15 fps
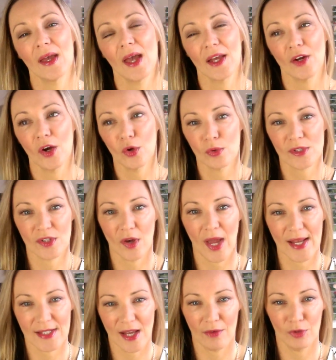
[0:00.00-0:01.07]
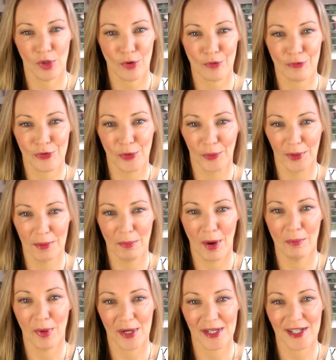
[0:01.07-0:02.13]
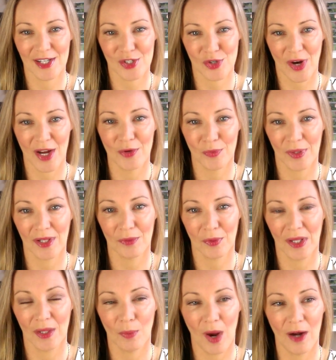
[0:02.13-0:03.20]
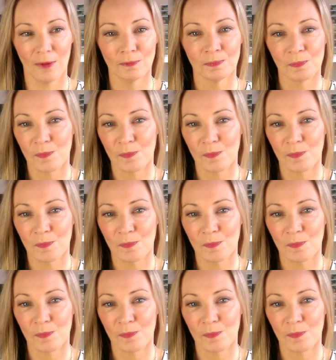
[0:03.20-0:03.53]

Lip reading: and I also had to have a lot of fuel in my body to train really, really well.